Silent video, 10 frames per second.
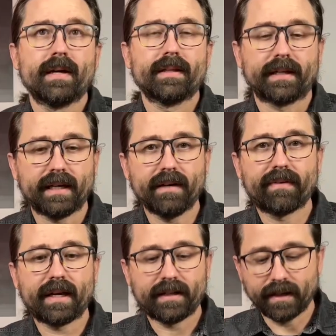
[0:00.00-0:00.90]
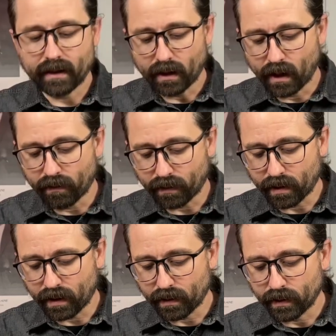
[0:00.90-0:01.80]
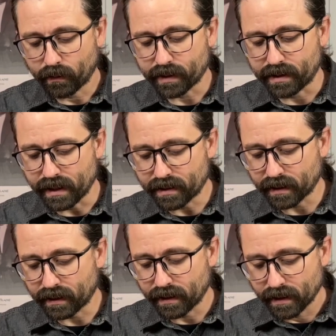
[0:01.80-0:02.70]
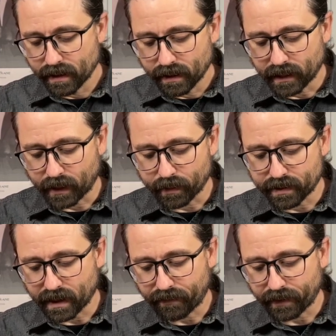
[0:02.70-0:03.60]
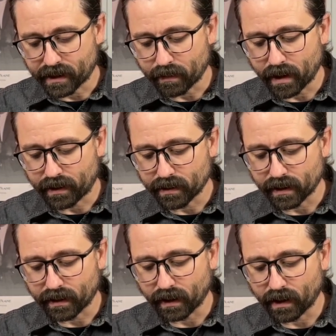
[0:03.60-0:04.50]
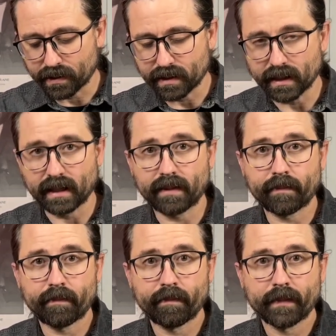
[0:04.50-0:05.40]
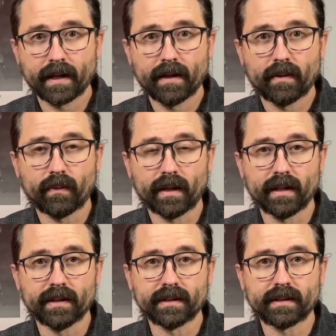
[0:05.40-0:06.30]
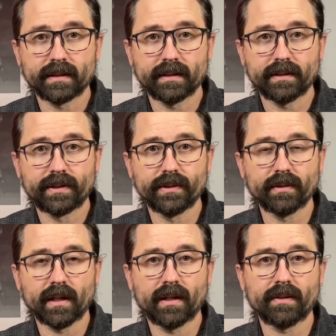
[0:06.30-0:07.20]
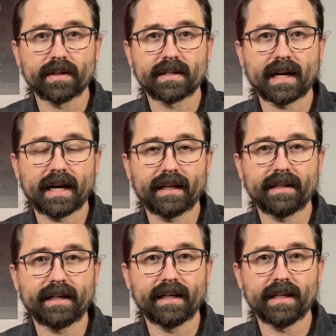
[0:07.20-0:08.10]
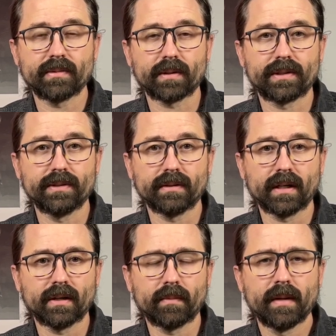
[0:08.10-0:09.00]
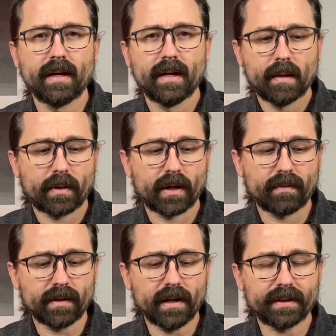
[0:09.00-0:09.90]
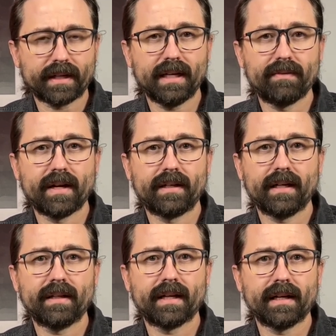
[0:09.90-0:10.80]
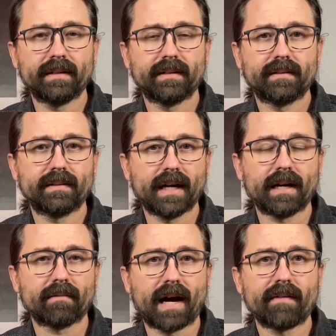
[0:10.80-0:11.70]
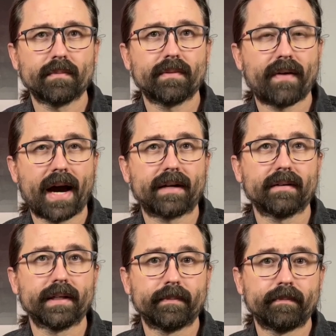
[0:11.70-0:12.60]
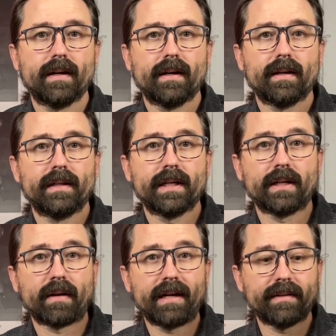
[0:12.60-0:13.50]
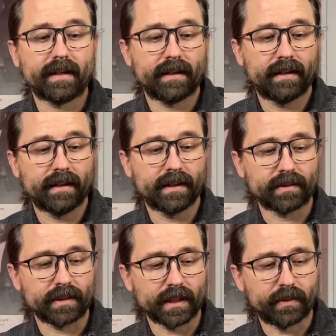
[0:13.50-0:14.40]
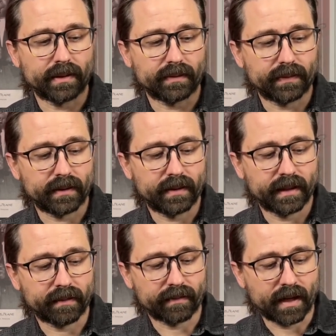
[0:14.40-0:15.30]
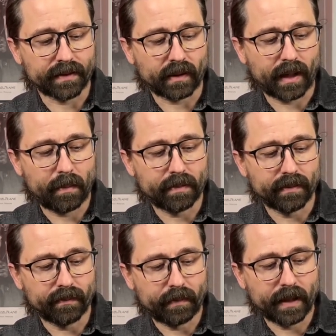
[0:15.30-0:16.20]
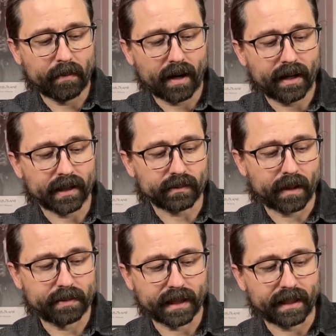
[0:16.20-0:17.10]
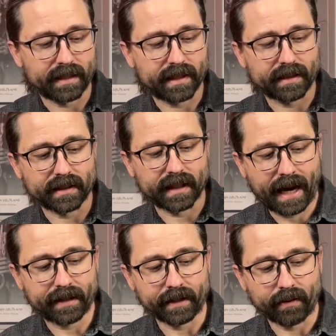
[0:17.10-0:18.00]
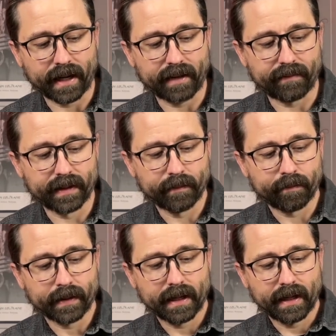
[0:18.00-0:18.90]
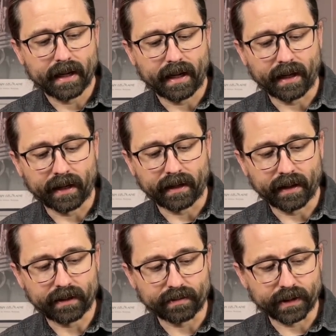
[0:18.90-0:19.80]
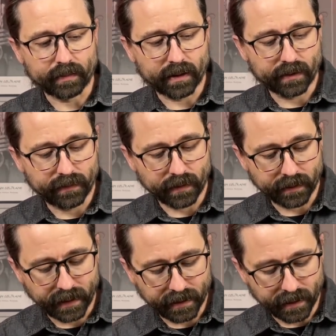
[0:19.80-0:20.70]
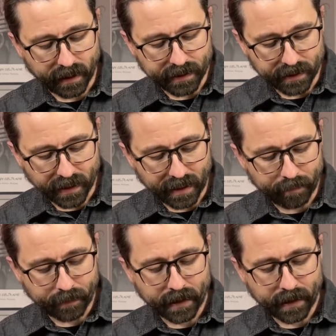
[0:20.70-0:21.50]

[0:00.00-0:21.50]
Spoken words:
The key venting overall was decent. There was definitely some issues. The low C was too low, the side keys were too low, but overall the key venting, they got it right from the factory. The engraving is really beautiful, and on their Mauriat's website it says it's hand engraved, and it's really beautiful. They did a nice job.